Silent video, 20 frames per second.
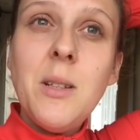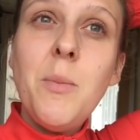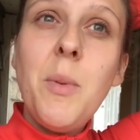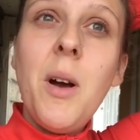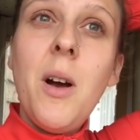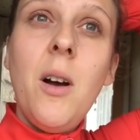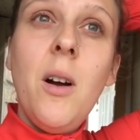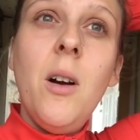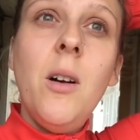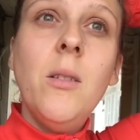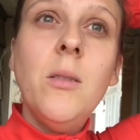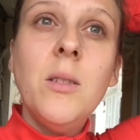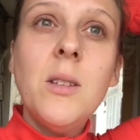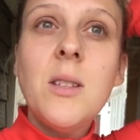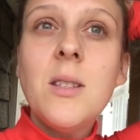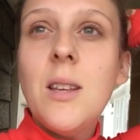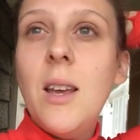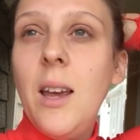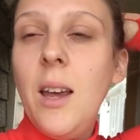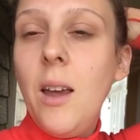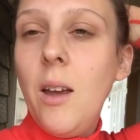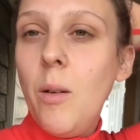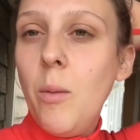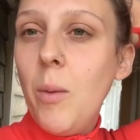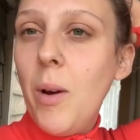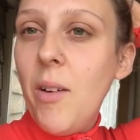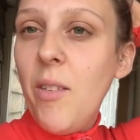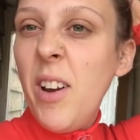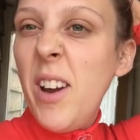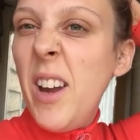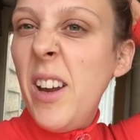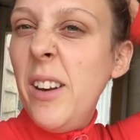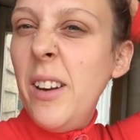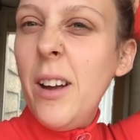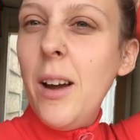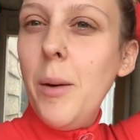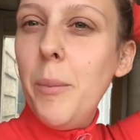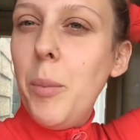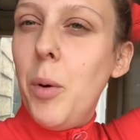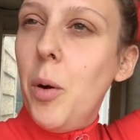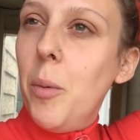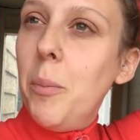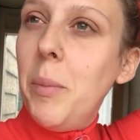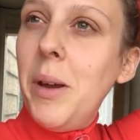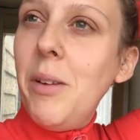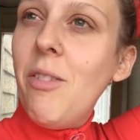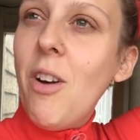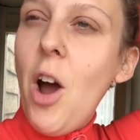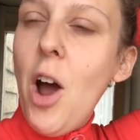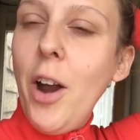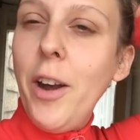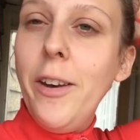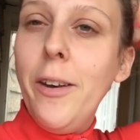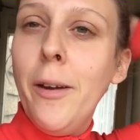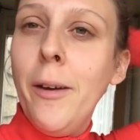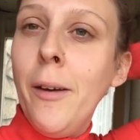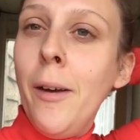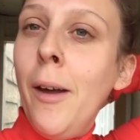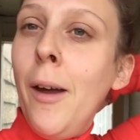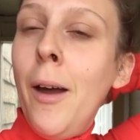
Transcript: but I'll see where I end up on me run.